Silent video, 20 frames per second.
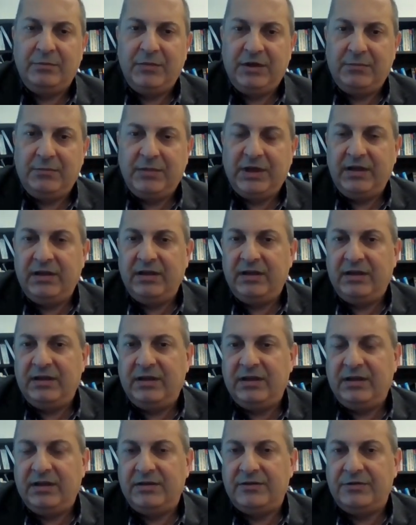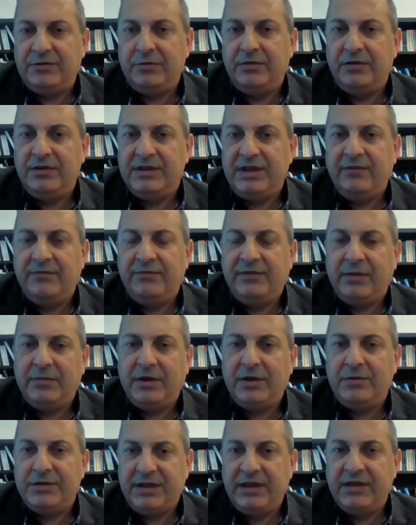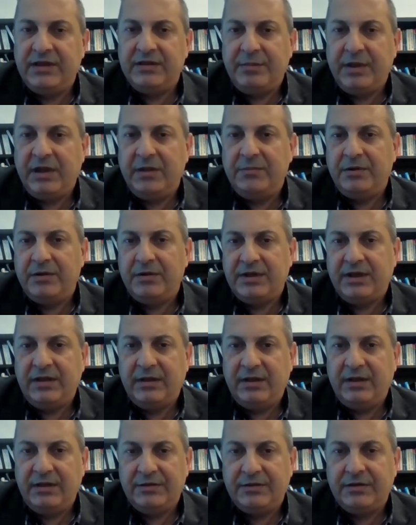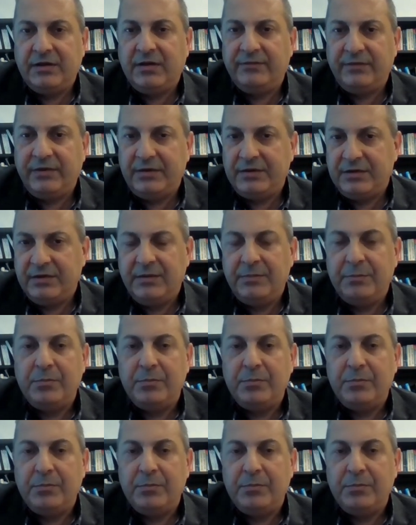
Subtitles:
my students have about 6 papers in this conference.